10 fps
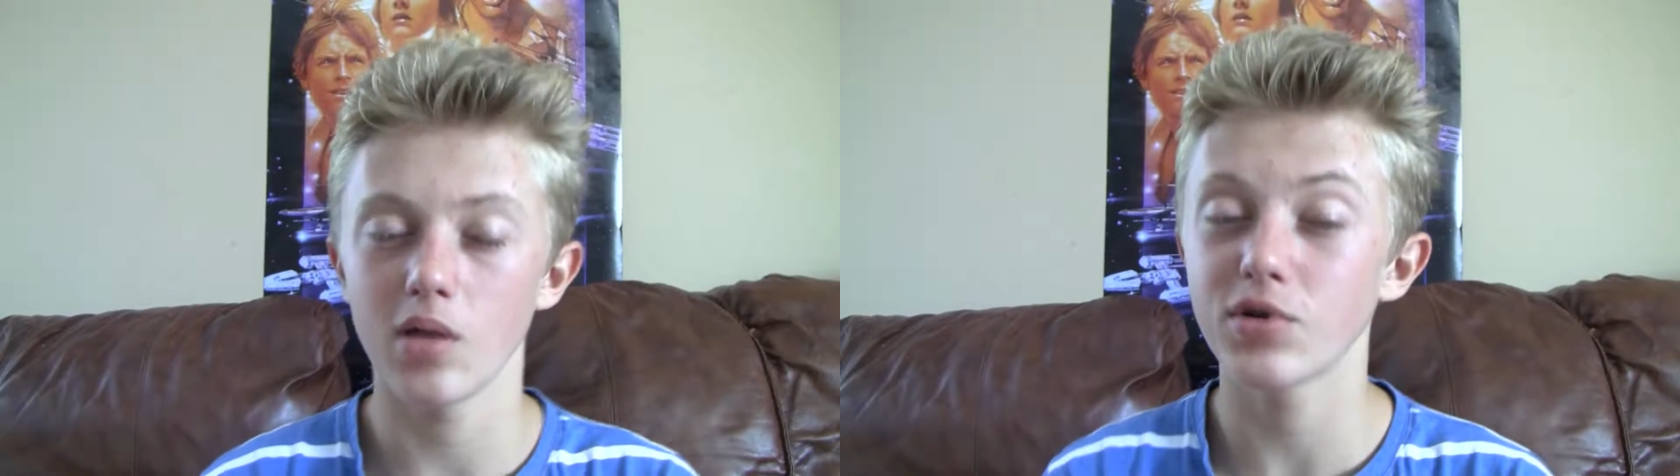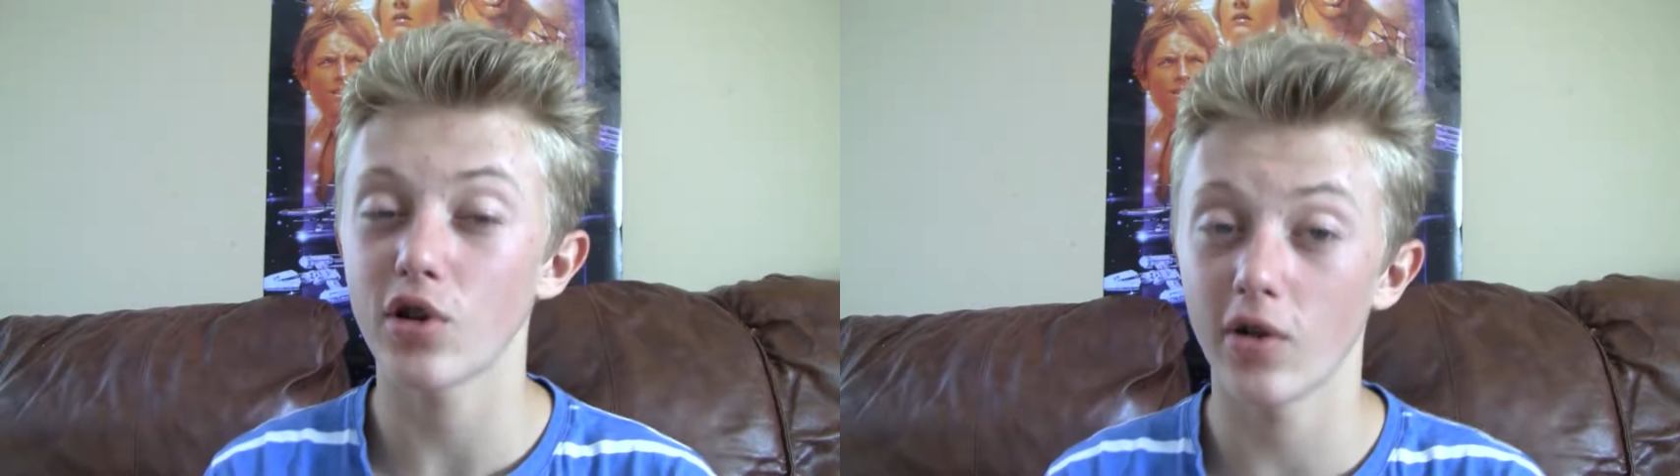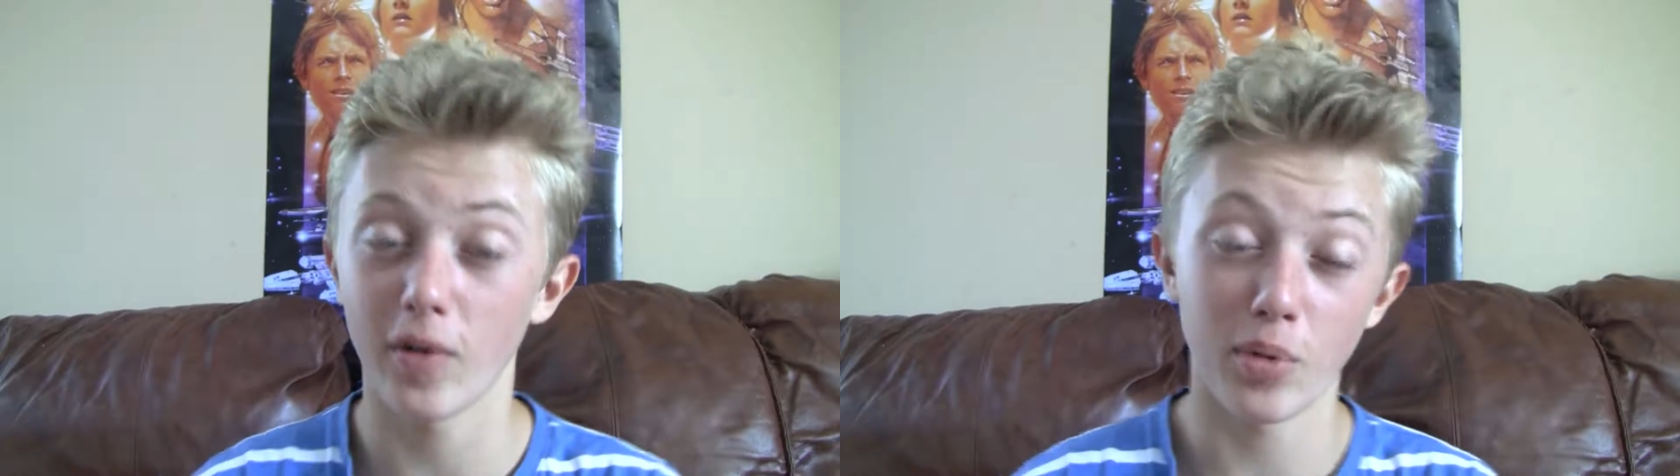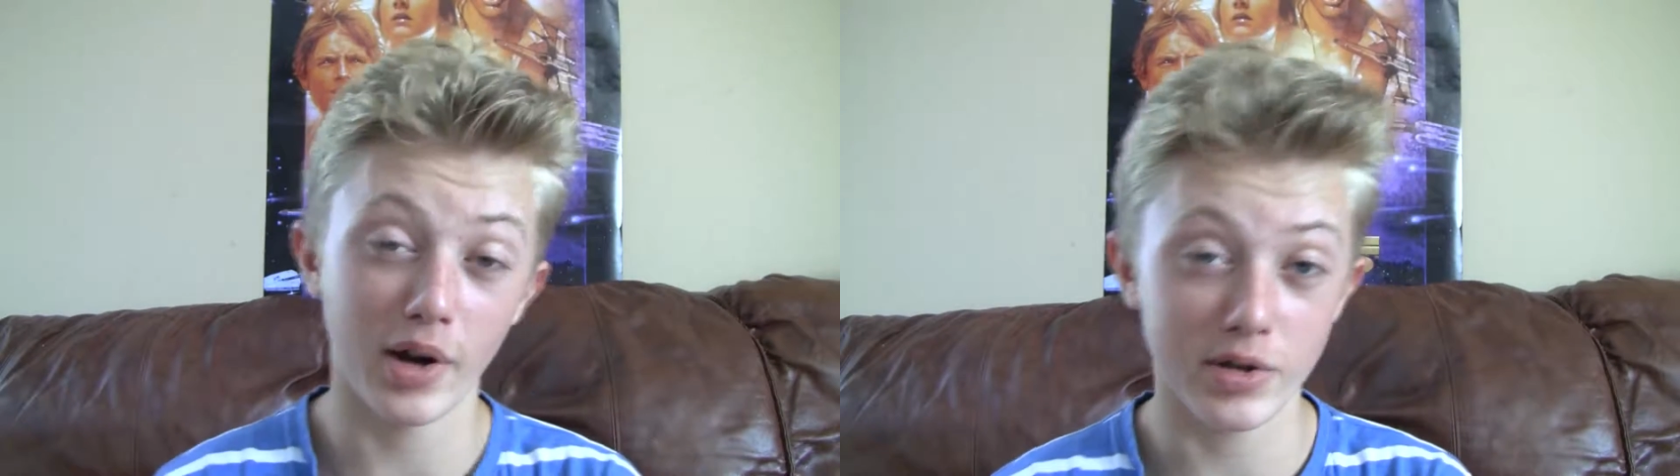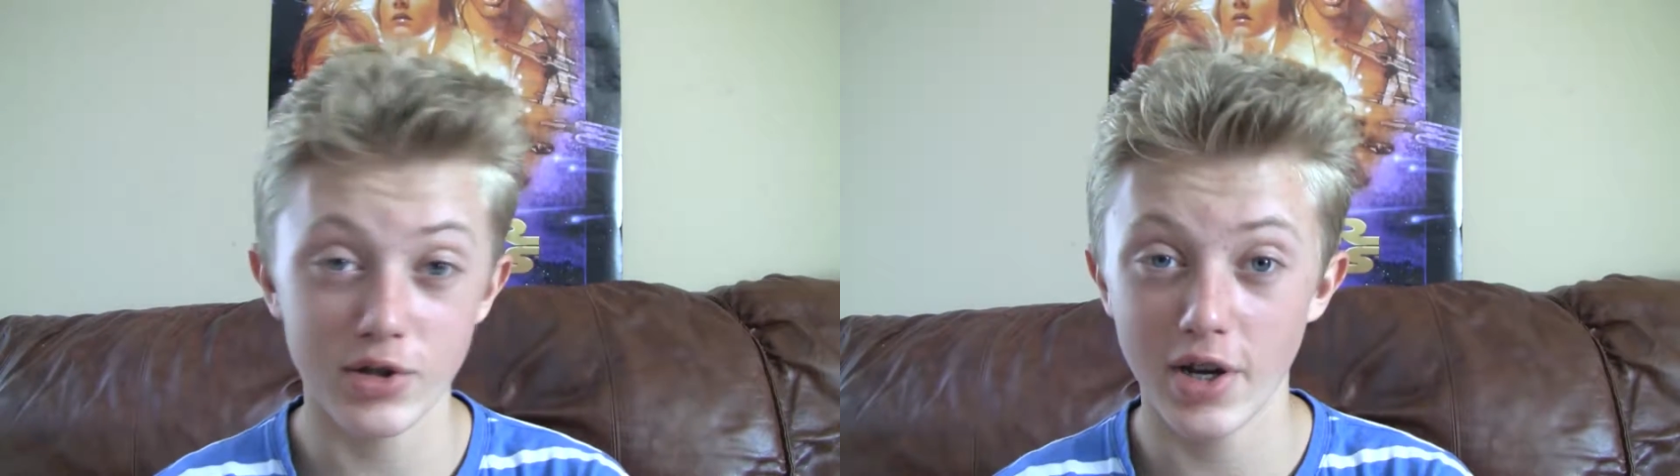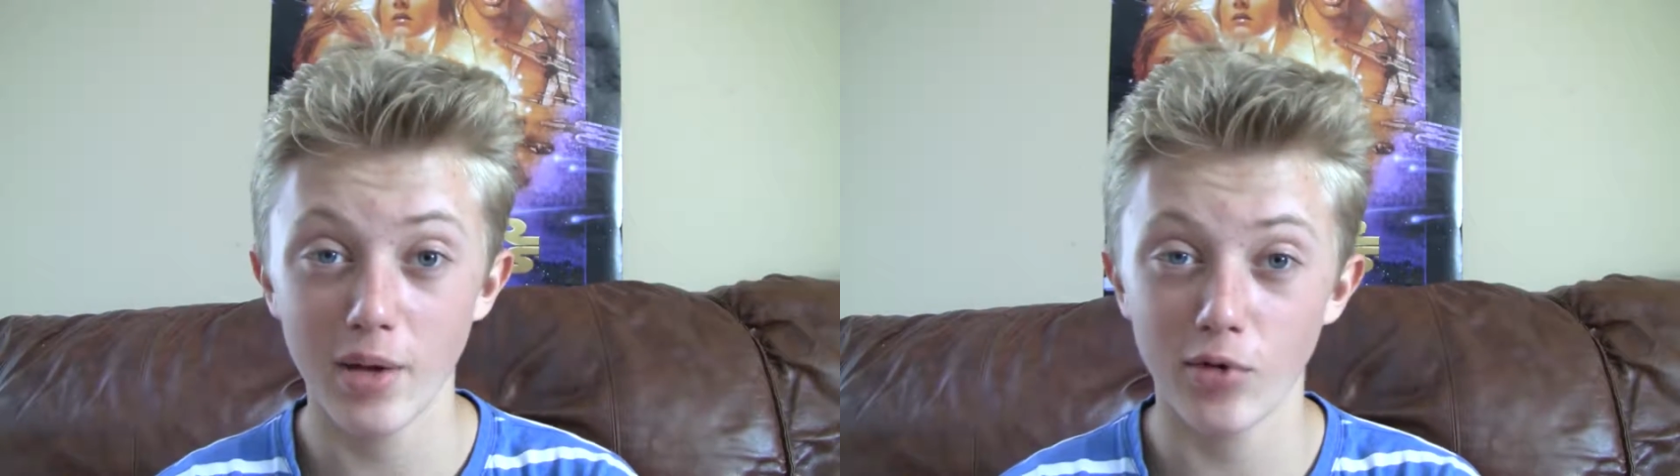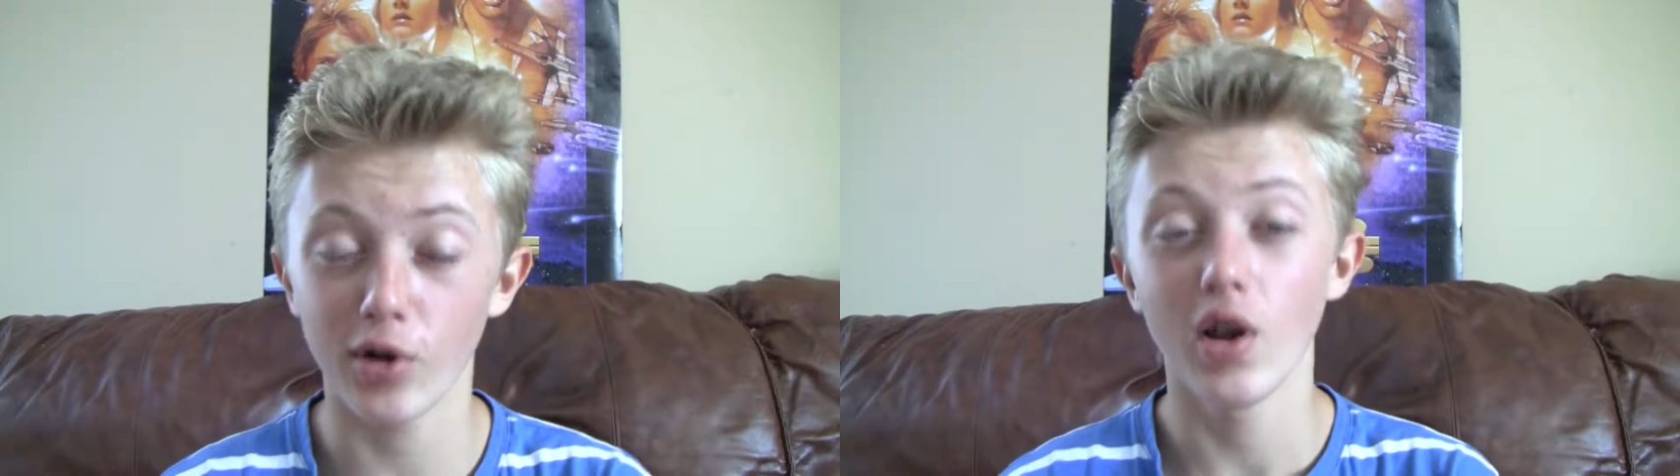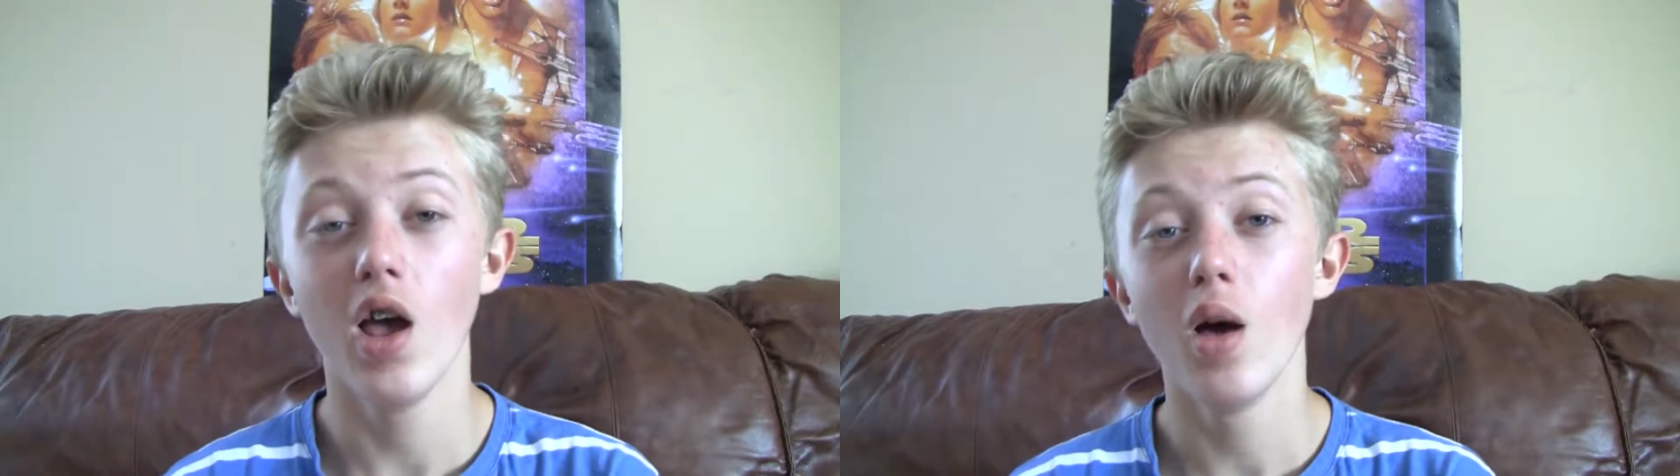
Sorry if I pronounced your name wrong.